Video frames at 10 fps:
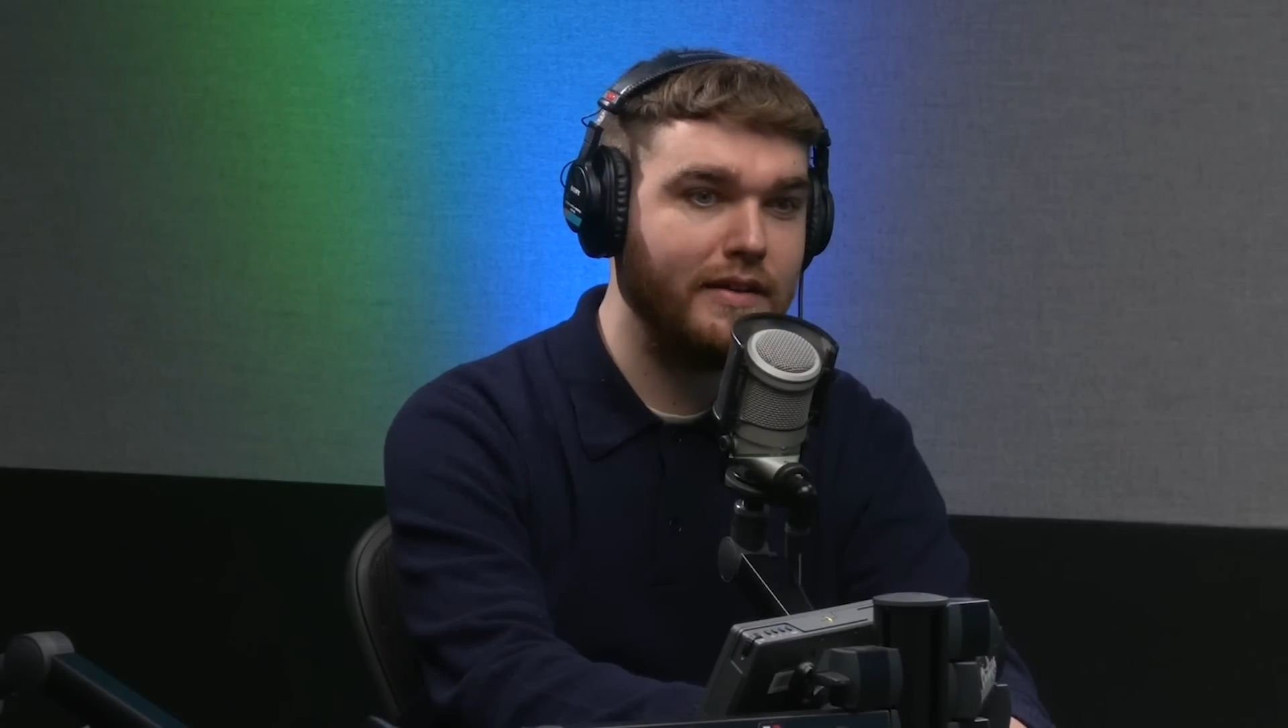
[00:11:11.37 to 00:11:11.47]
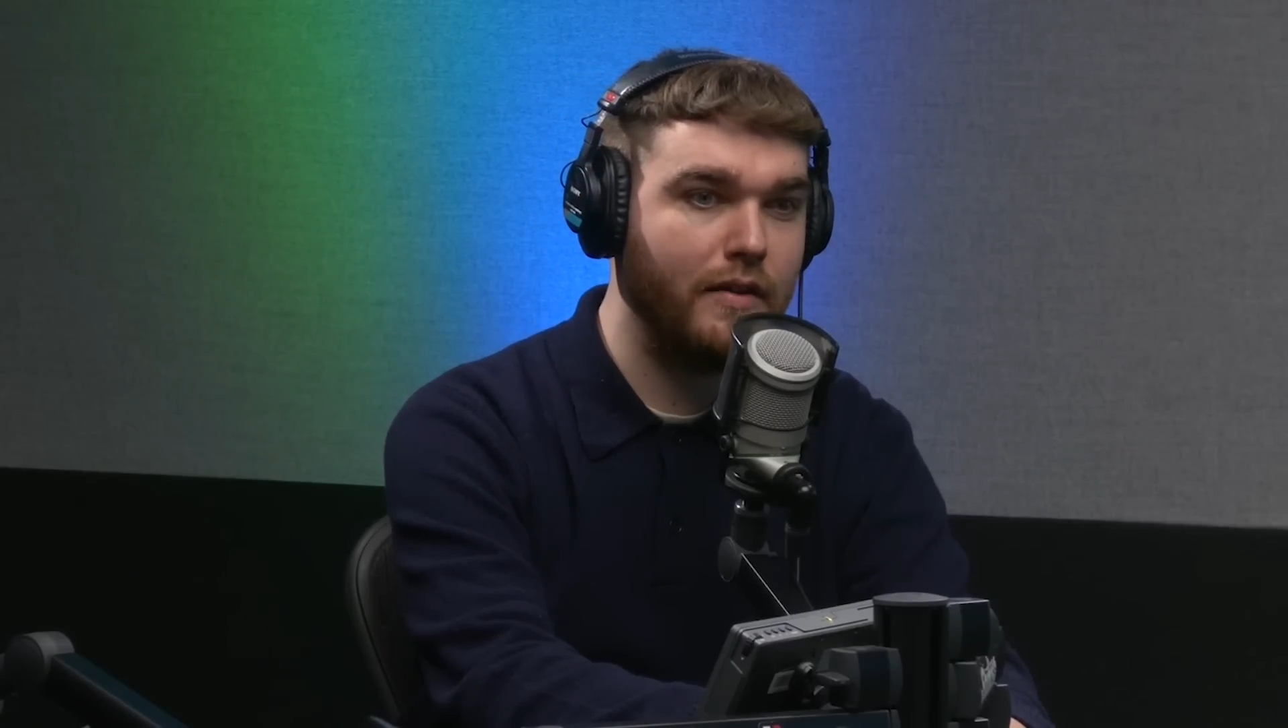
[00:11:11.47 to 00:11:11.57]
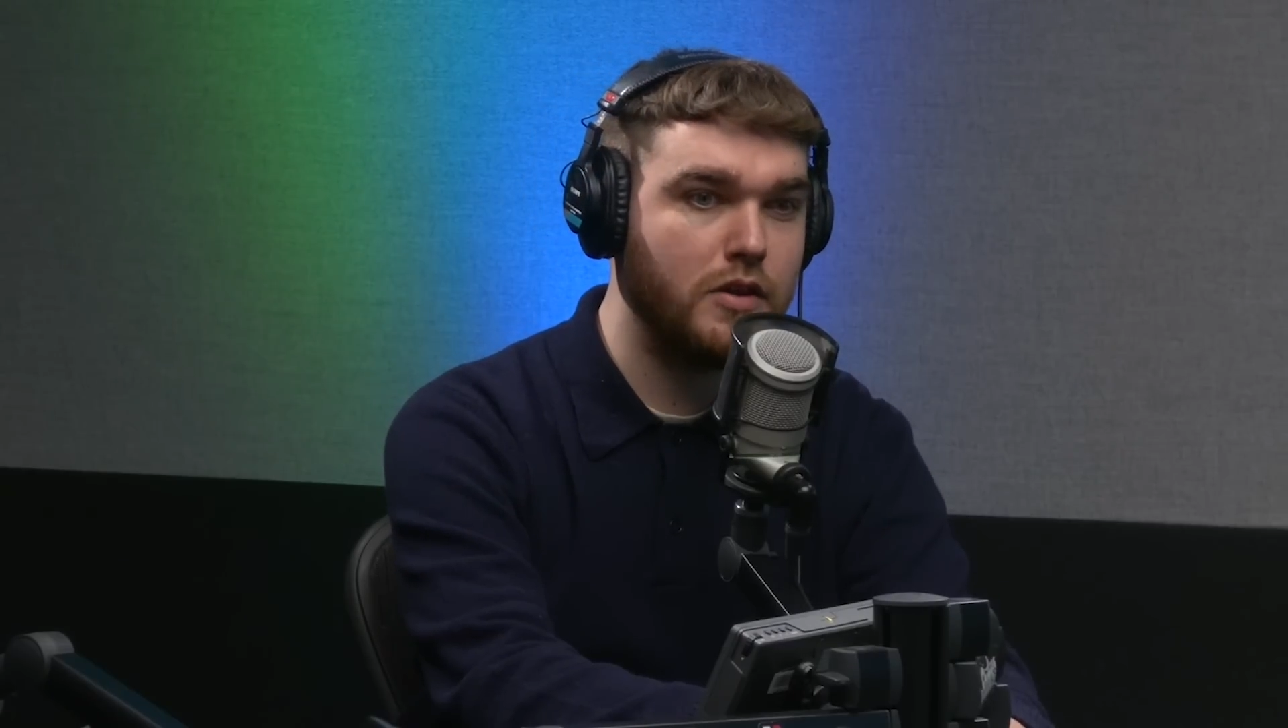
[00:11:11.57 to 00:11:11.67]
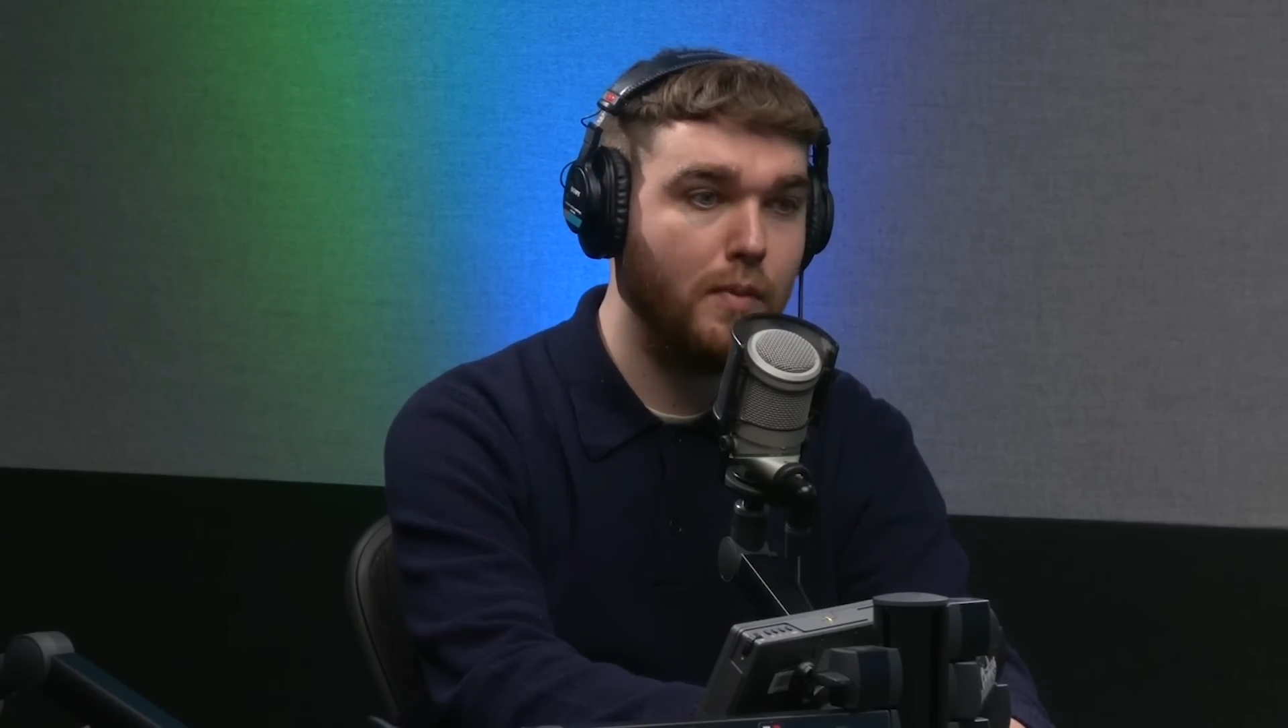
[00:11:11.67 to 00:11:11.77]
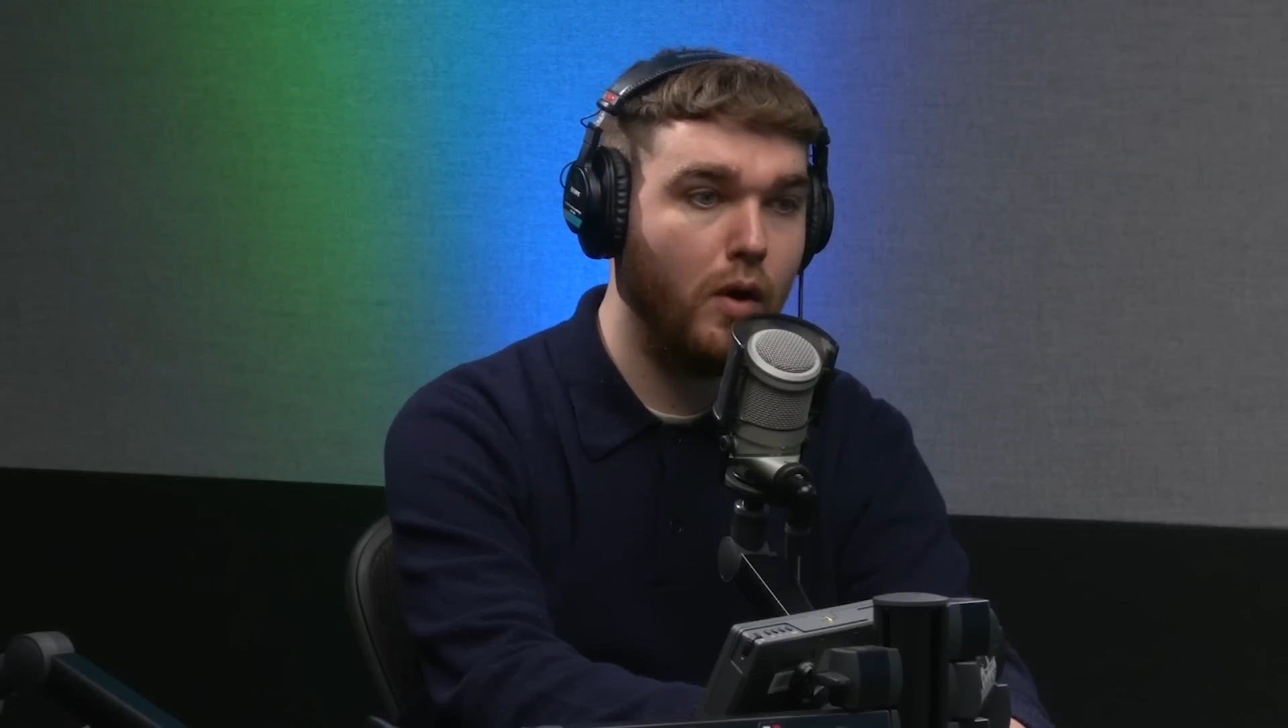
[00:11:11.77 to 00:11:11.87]

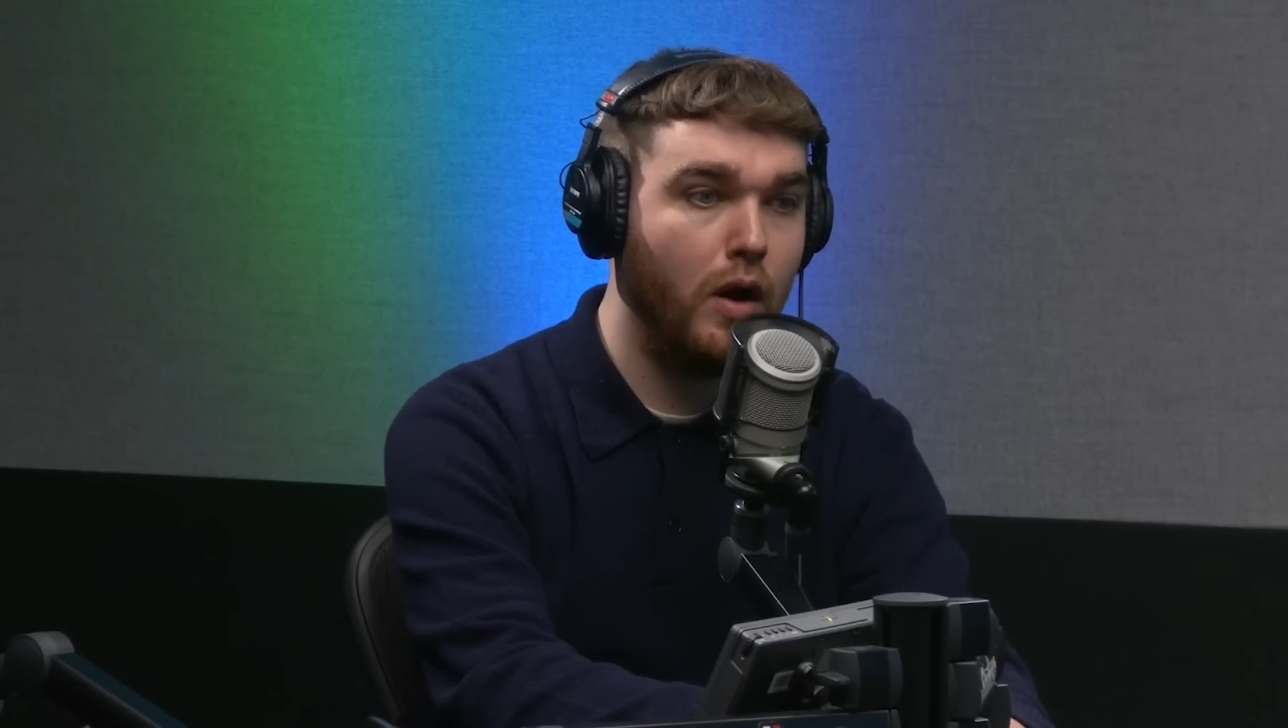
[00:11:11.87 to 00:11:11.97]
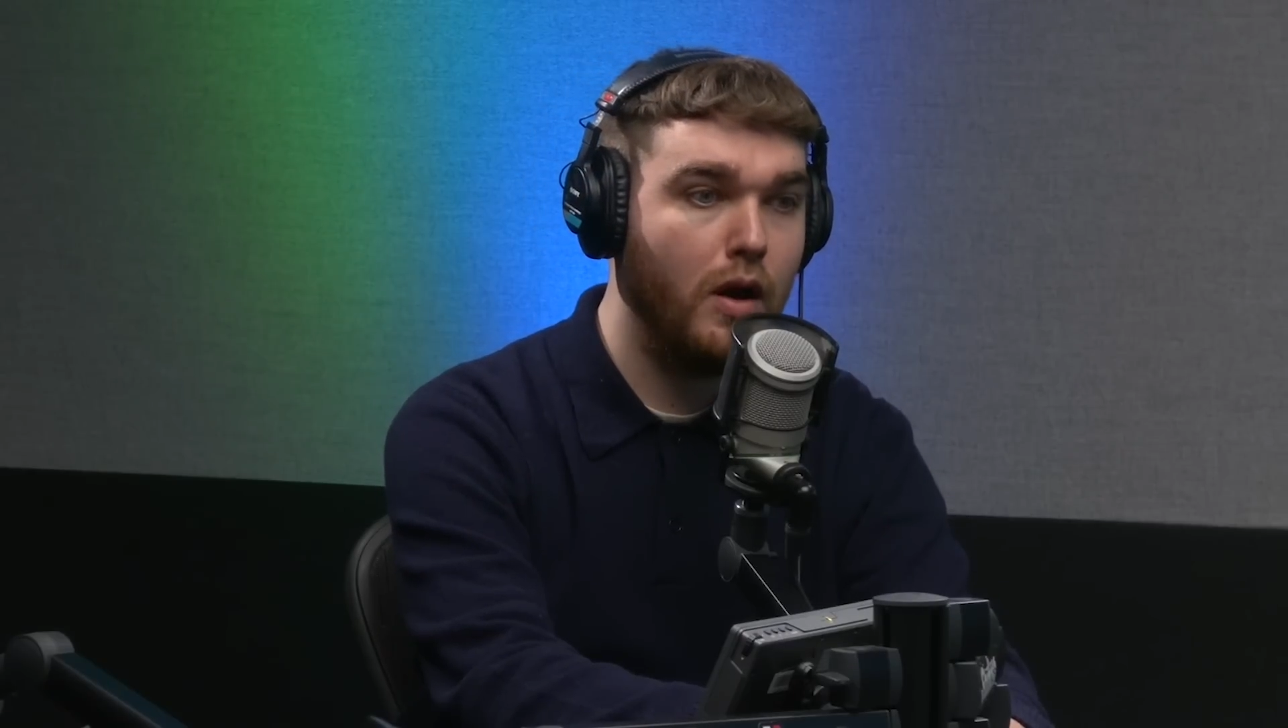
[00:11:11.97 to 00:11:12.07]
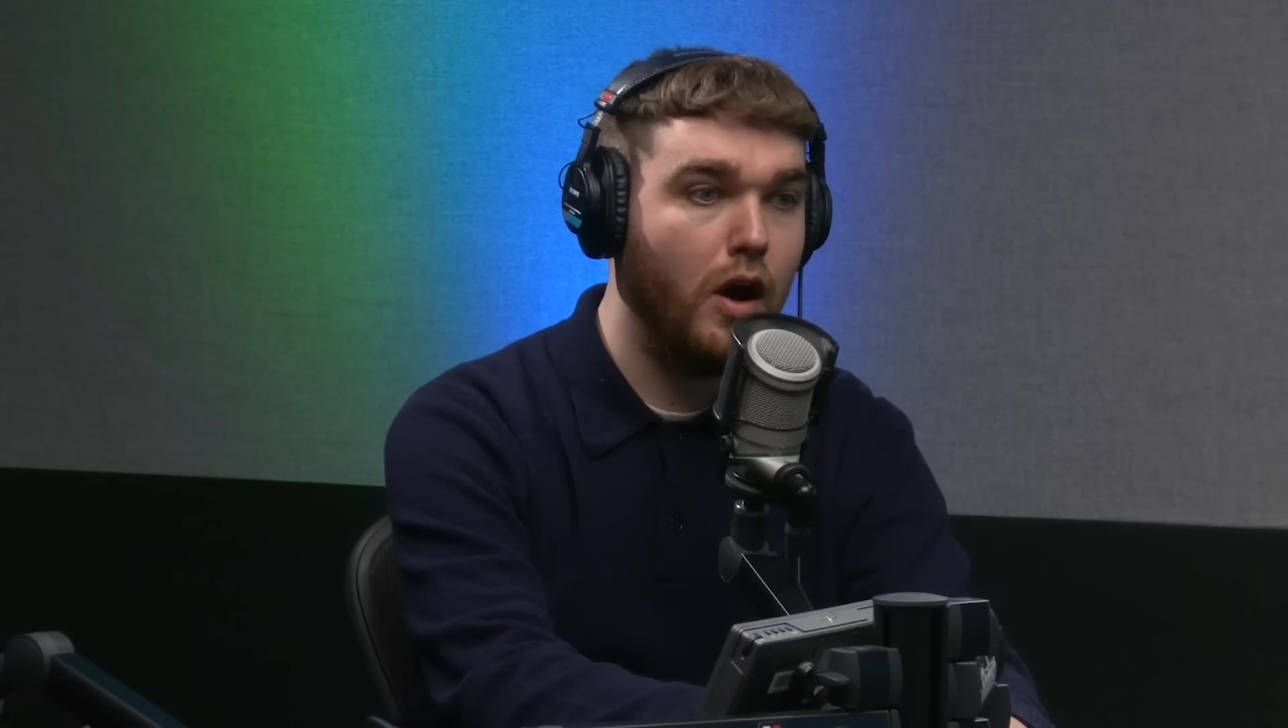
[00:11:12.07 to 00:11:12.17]
down the spot,